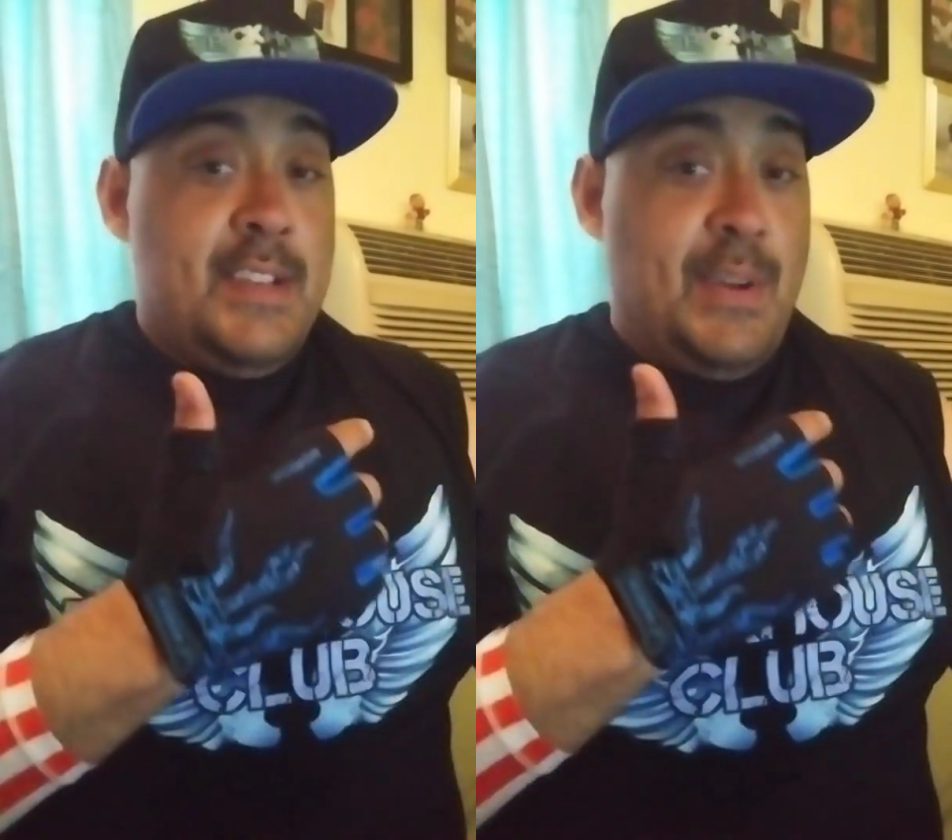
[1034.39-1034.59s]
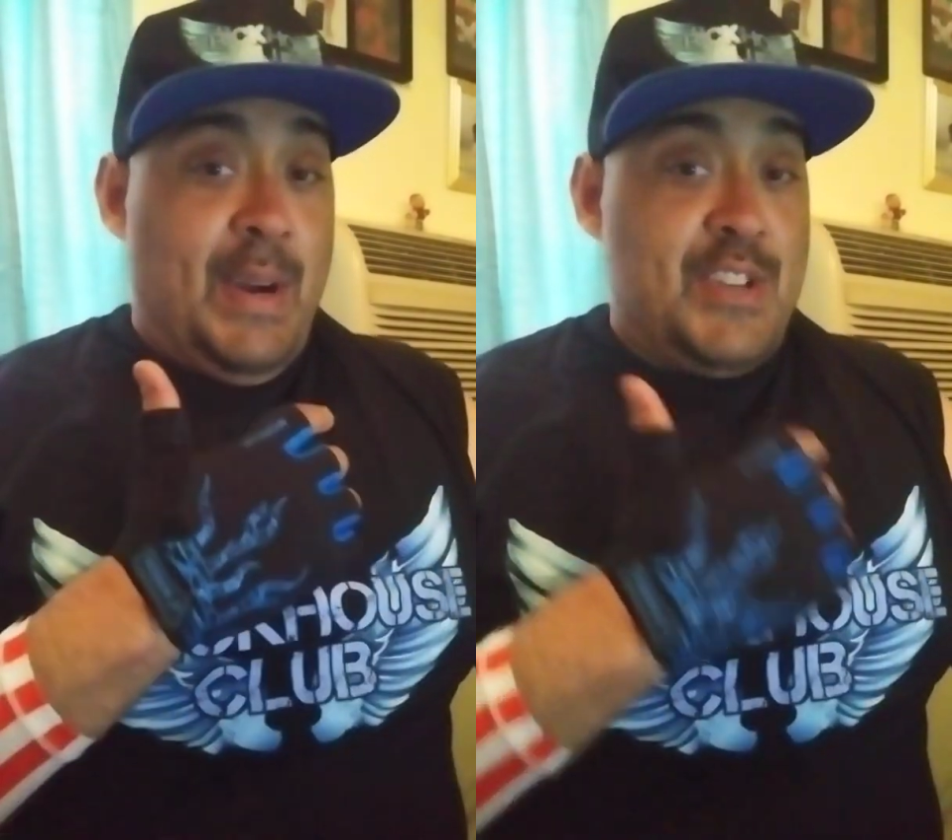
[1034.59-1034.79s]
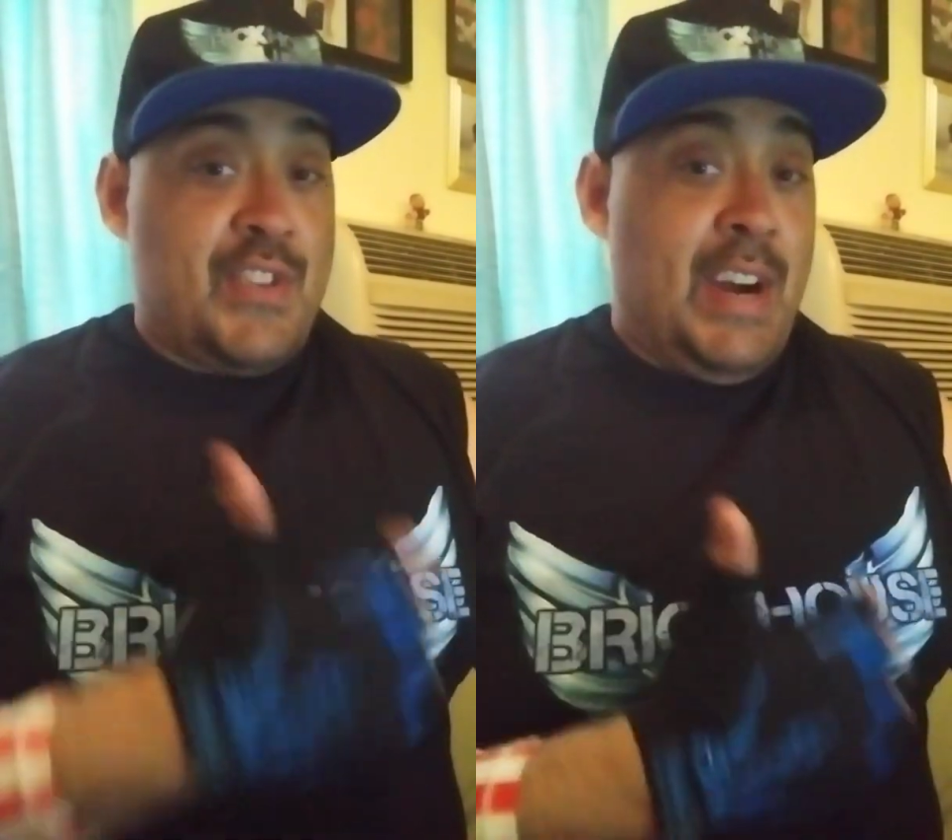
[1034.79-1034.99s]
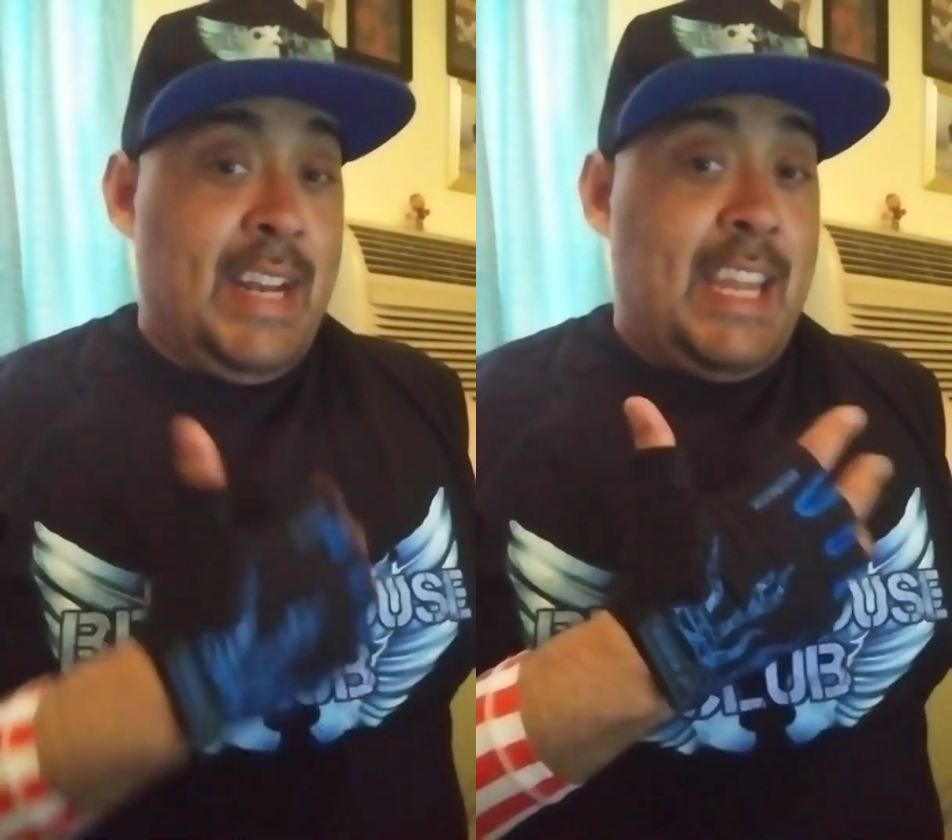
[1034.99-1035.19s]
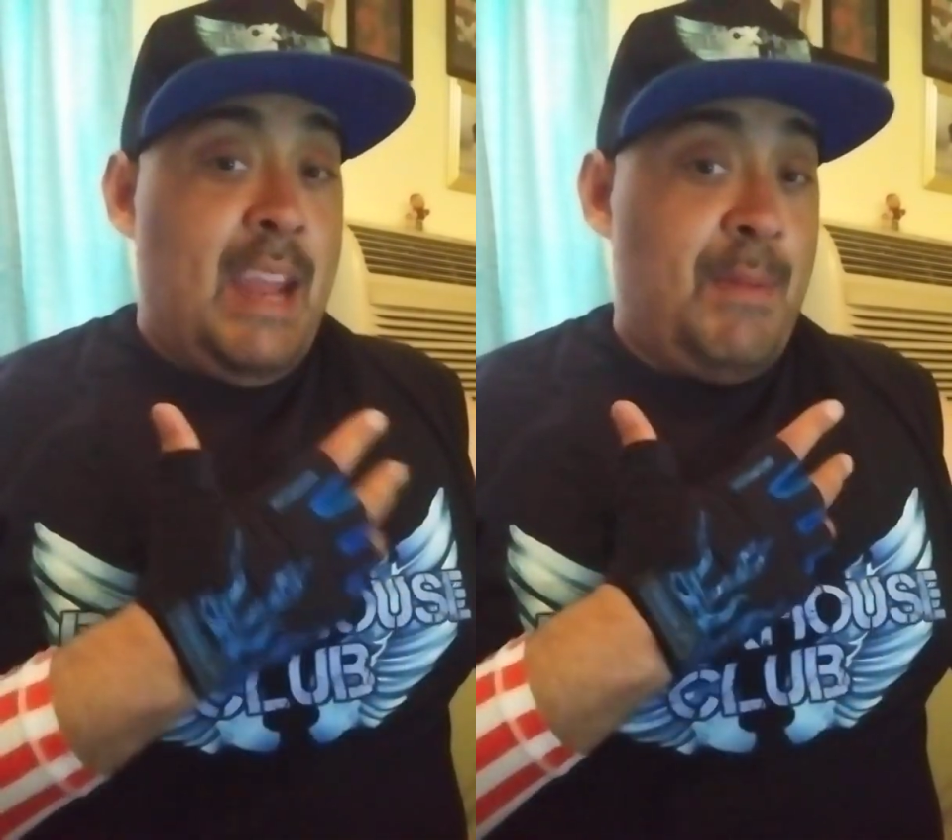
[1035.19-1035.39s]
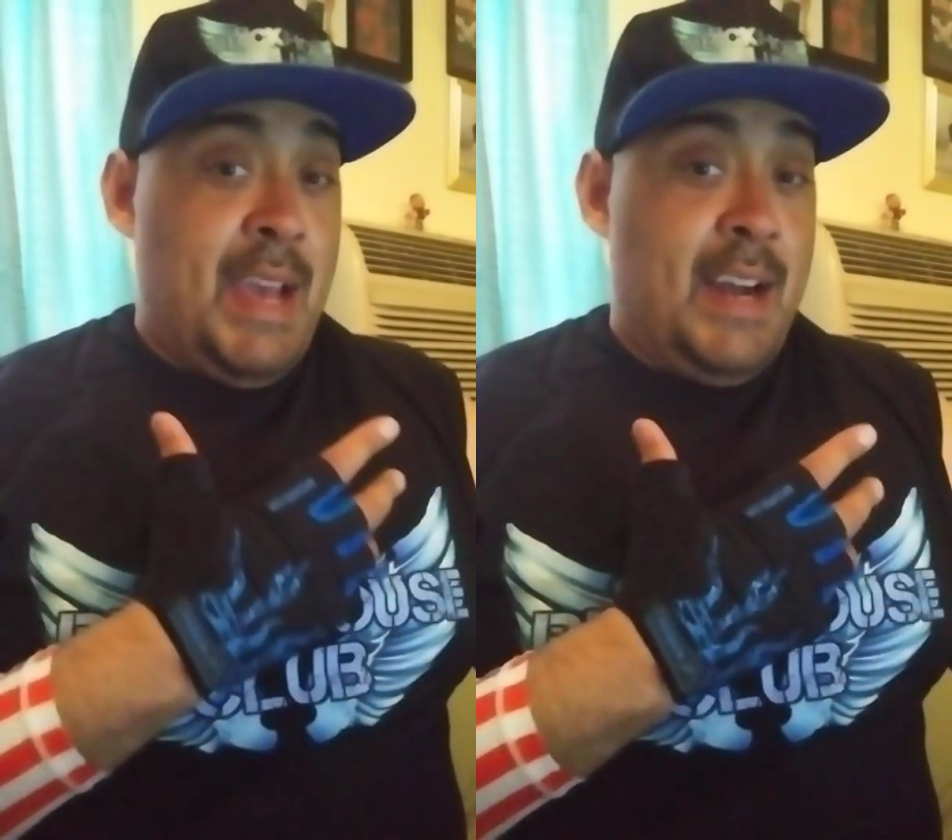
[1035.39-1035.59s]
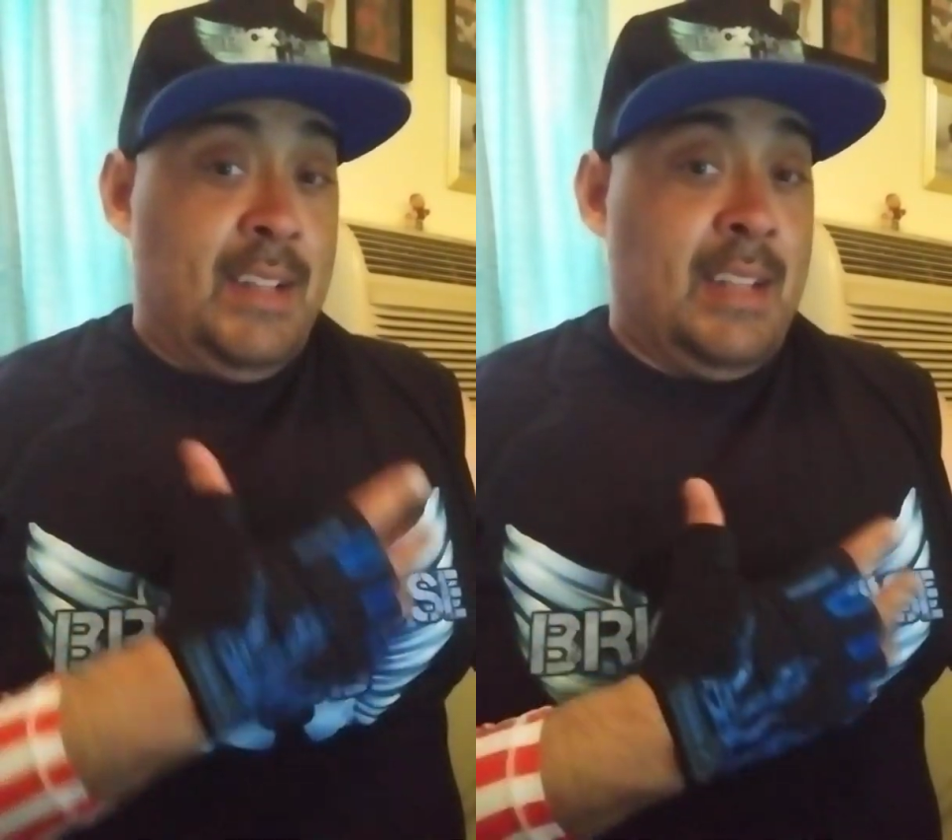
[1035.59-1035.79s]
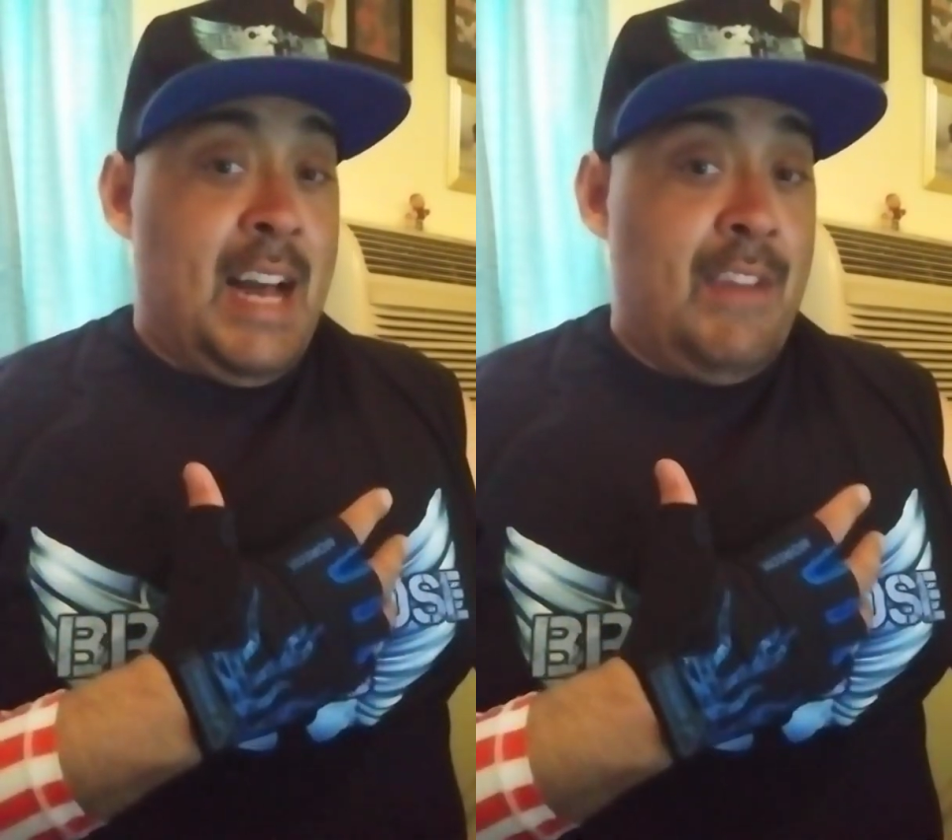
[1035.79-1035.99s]
So I try to keep that
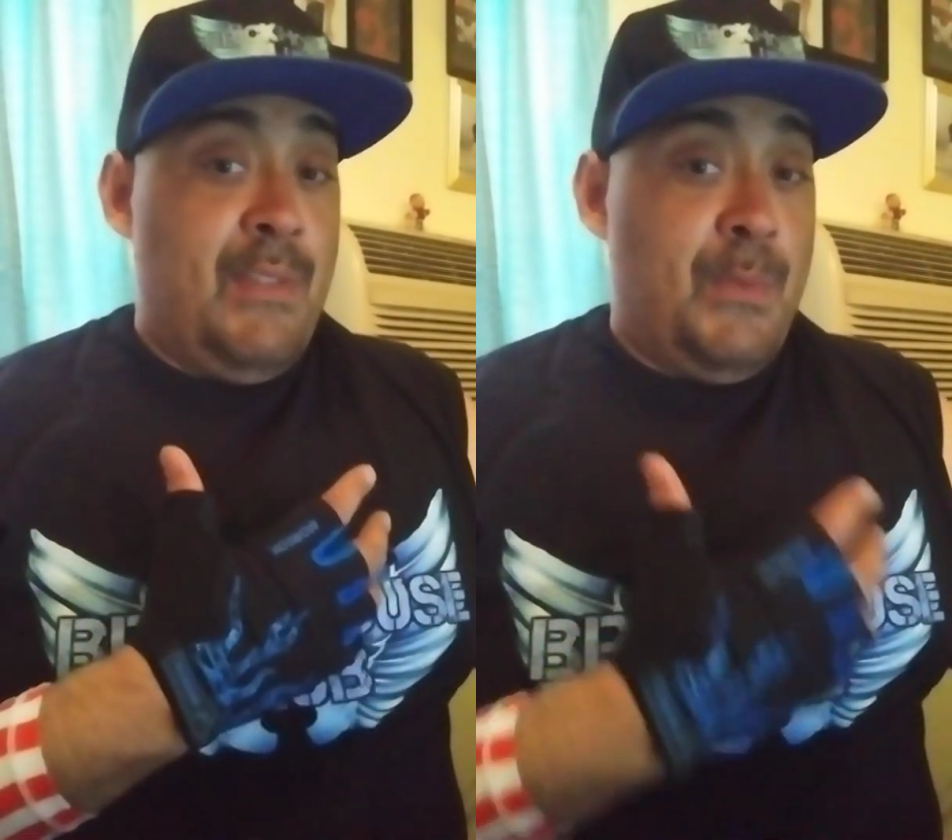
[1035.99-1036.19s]
alive